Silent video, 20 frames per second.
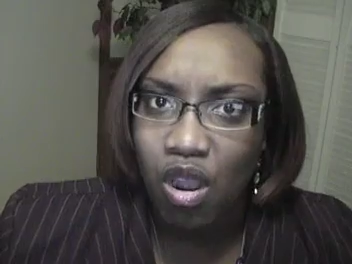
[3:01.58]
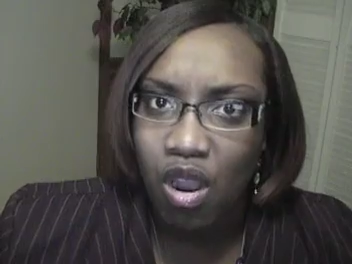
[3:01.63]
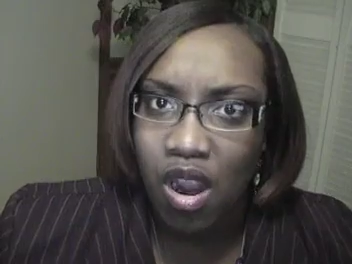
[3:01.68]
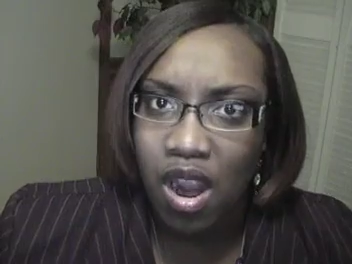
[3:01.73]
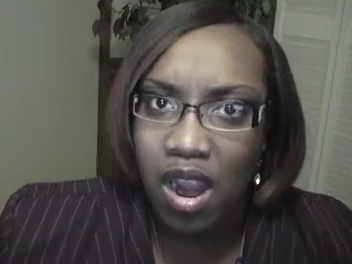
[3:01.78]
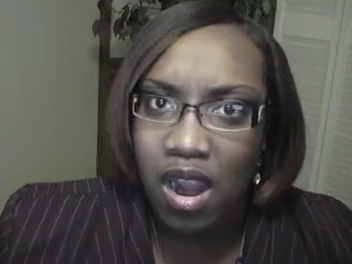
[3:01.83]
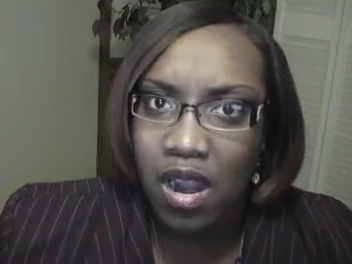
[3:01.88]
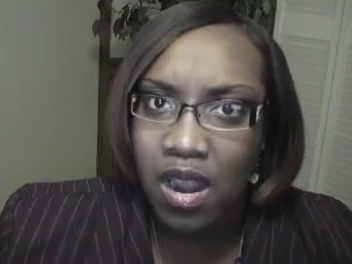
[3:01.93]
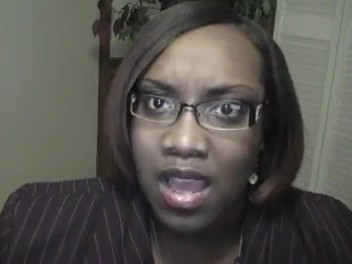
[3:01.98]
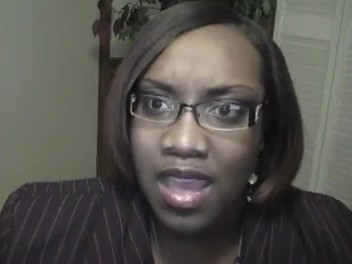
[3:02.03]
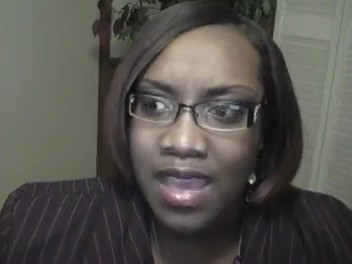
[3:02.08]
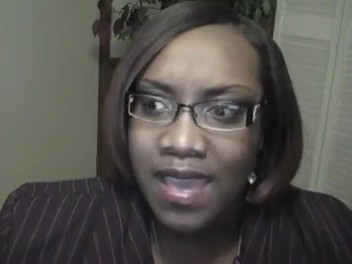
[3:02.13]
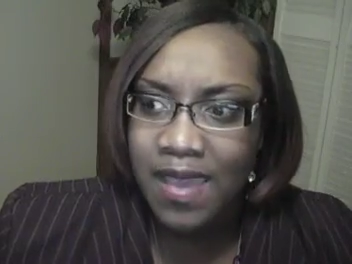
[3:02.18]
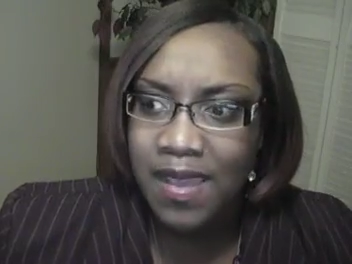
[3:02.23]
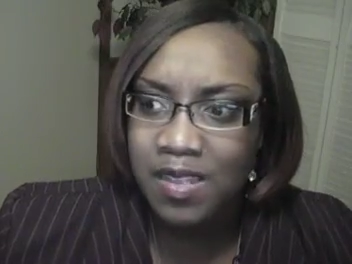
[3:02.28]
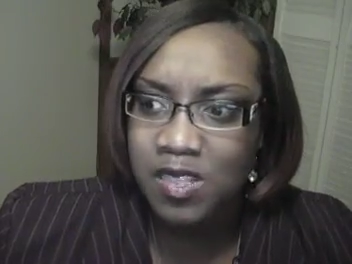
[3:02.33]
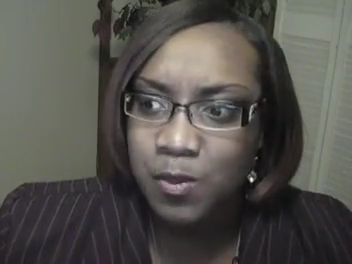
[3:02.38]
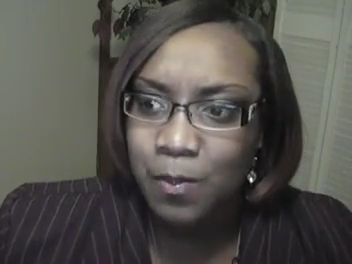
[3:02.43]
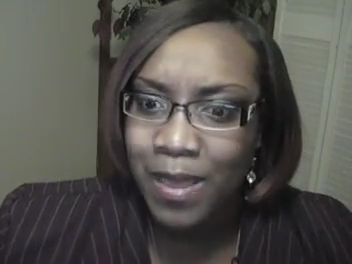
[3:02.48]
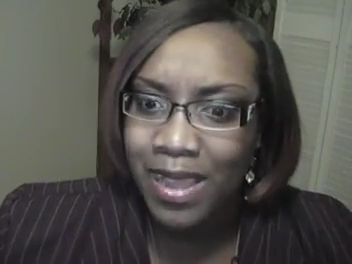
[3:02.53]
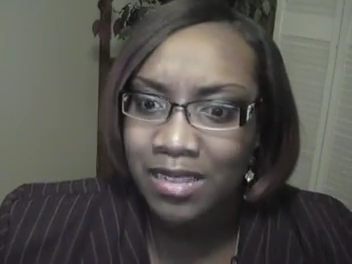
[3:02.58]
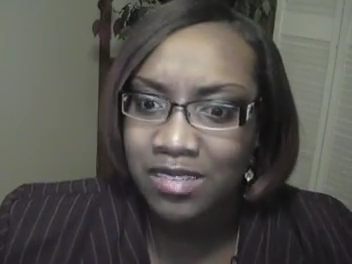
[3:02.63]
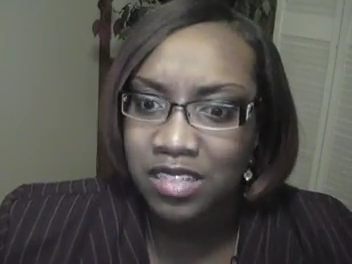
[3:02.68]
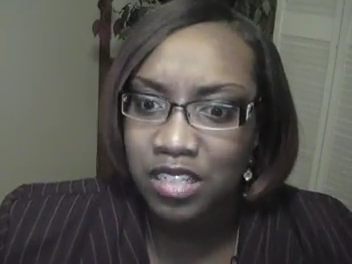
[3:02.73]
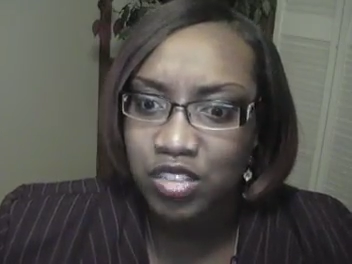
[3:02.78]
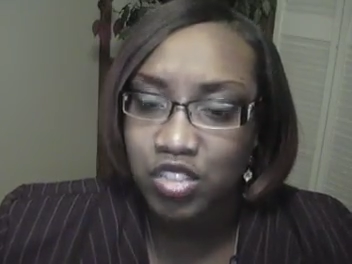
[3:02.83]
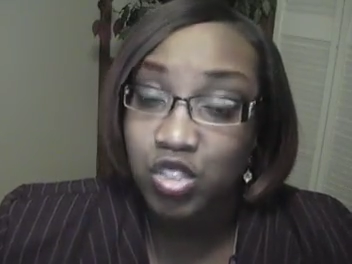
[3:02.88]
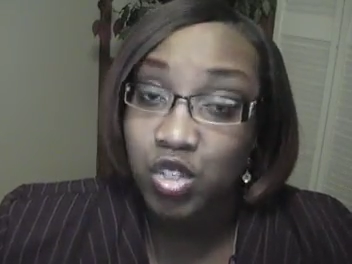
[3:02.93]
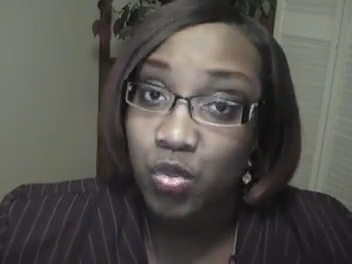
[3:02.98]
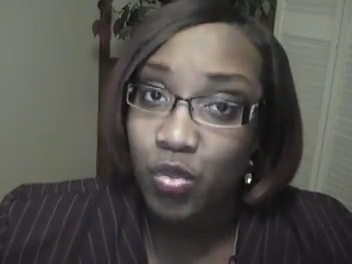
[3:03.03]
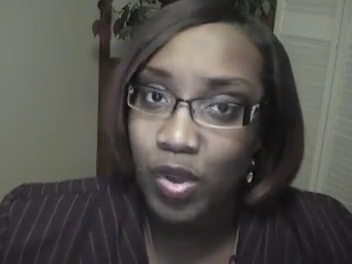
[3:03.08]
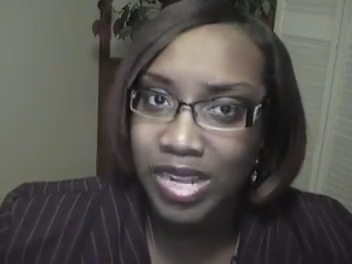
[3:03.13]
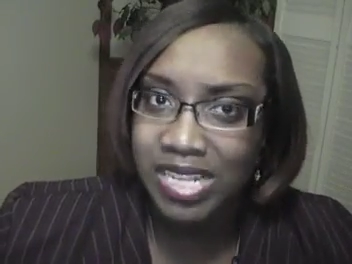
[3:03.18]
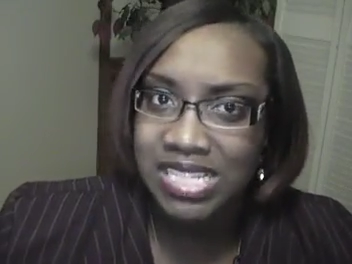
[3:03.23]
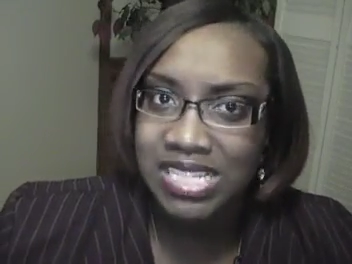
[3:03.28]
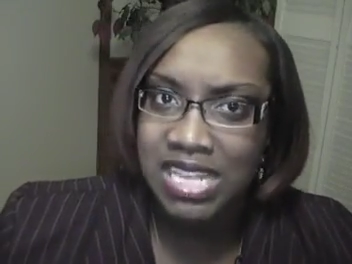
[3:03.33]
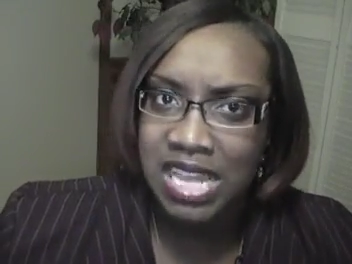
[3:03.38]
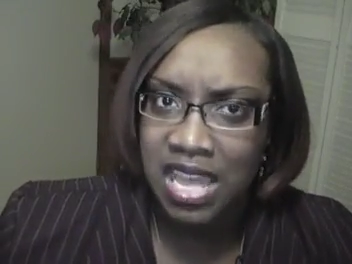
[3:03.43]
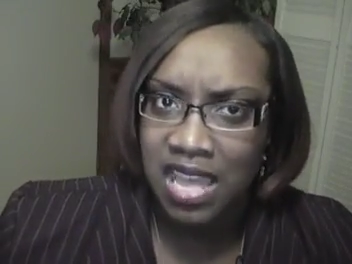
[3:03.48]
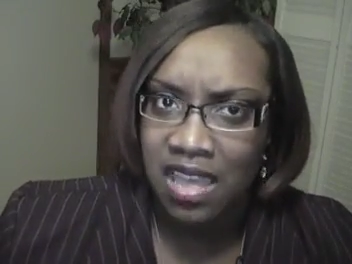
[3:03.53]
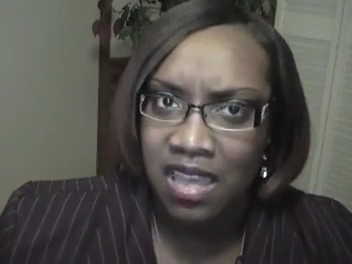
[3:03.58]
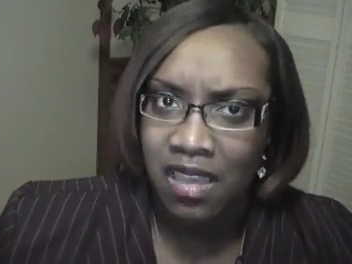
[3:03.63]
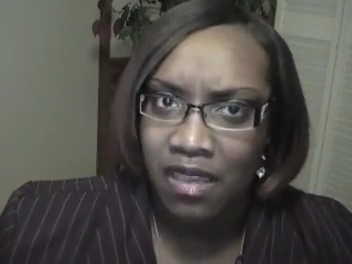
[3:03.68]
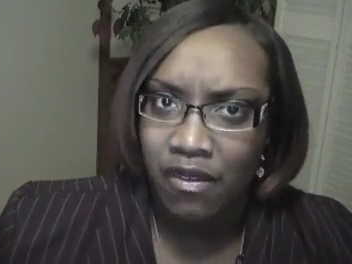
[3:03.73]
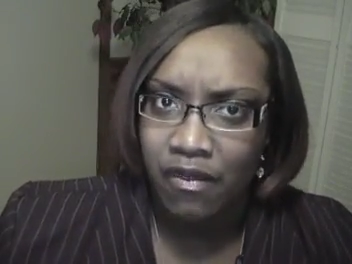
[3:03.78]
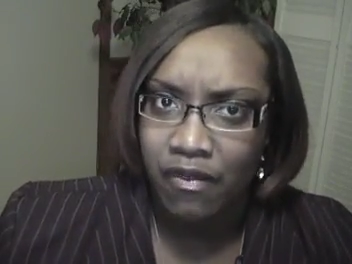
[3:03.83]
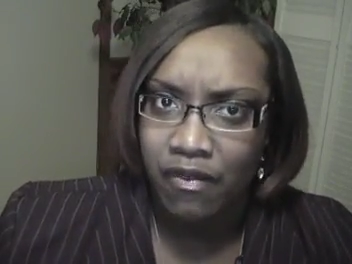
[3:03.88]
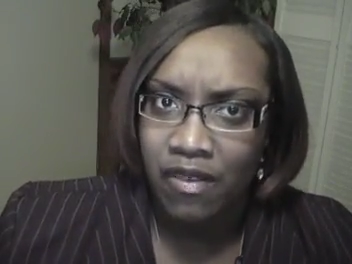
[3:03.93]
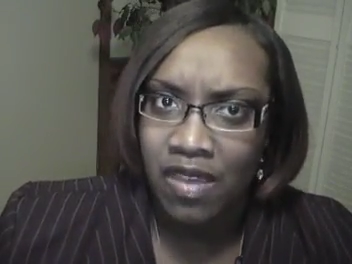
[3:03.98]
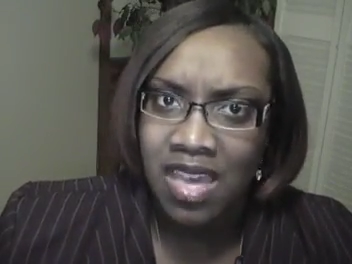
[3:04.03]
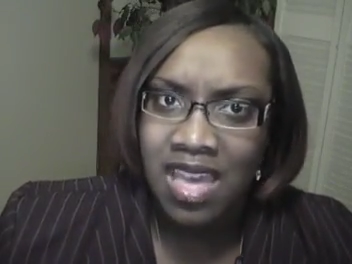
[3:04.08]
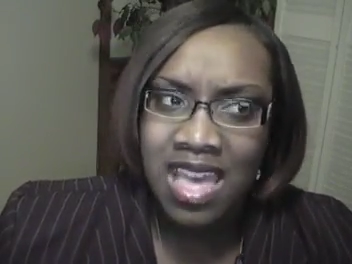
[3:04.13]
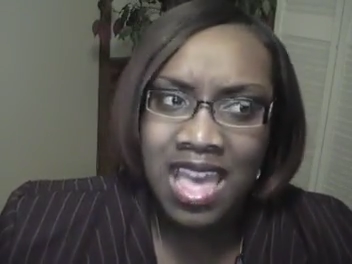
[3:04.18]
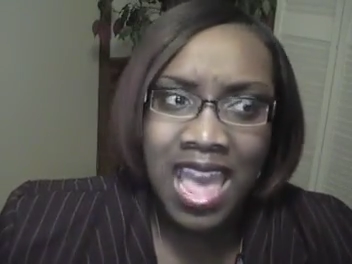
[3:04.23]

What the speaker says: are expecting to receive.